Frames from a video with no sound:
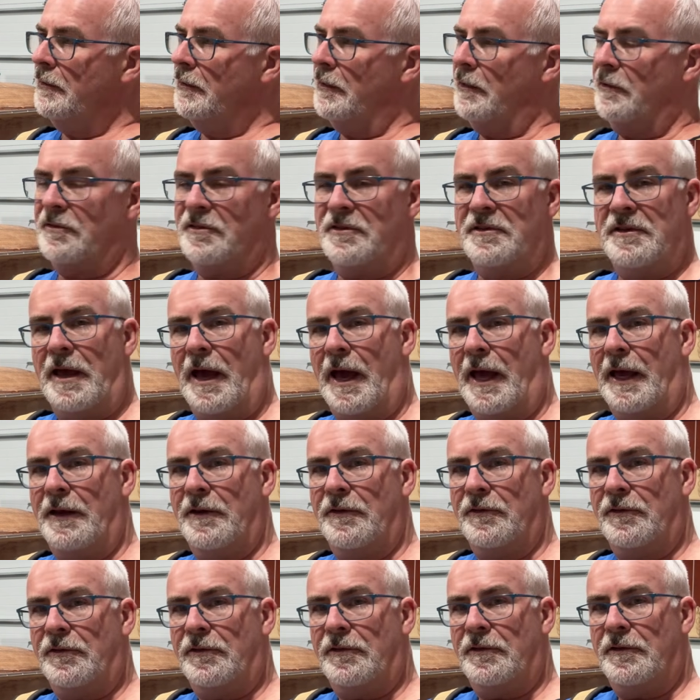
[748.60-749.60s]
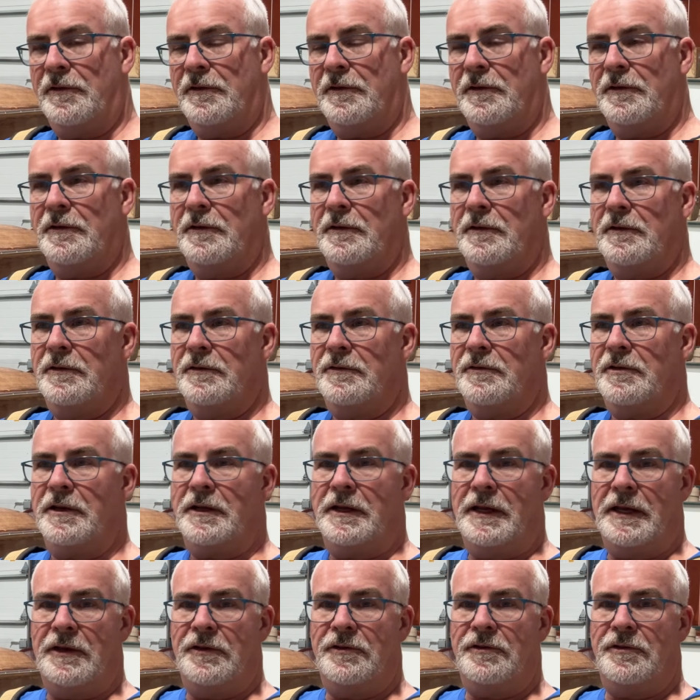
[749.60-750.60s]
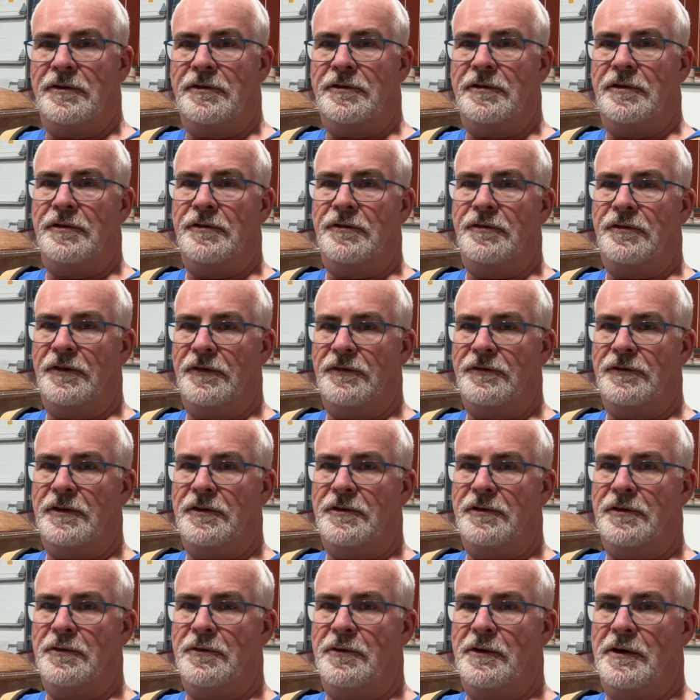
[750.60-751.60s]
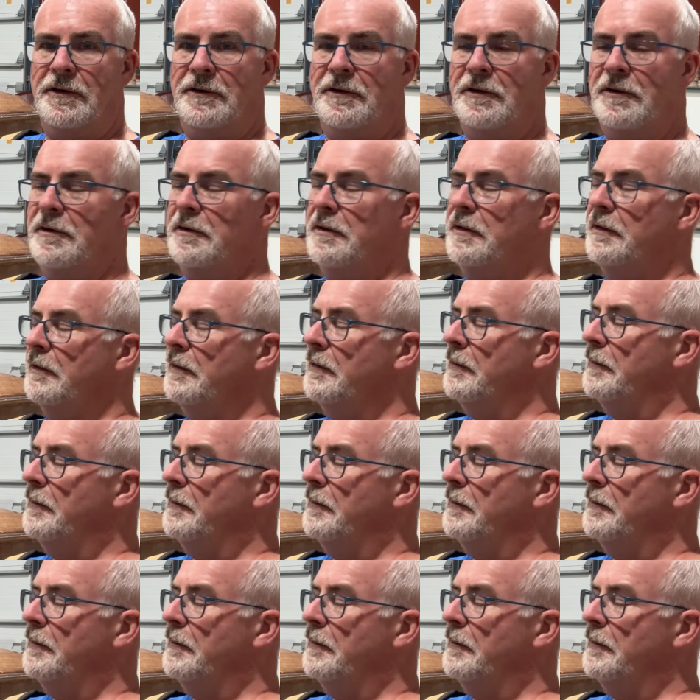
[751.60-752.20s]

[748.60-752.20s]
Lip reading: It's not as tenacious as 5200,